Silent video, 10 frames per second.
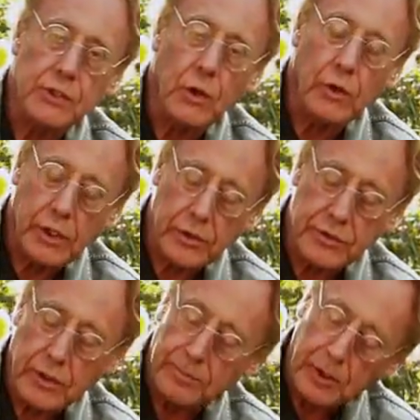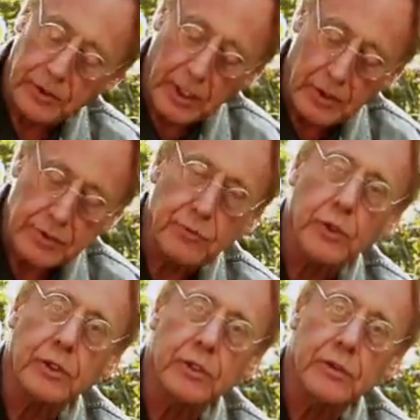so here's our birdhouse, and
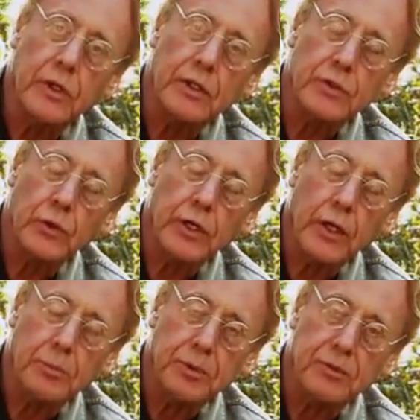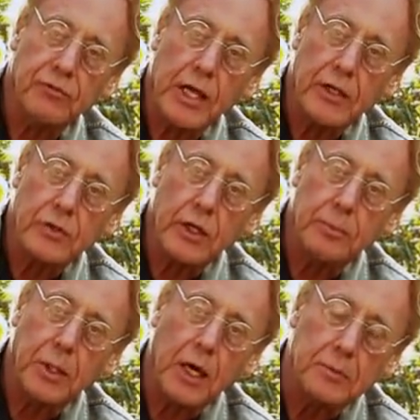we're going to show you how to put the flange on
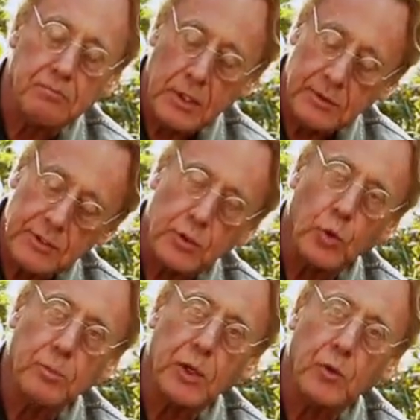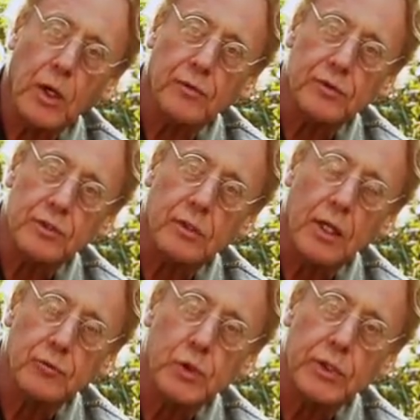the bottom. This is the one my wife is in
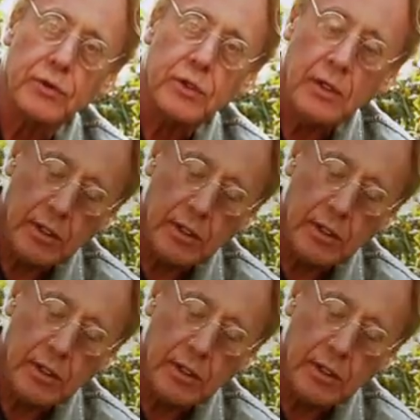love with.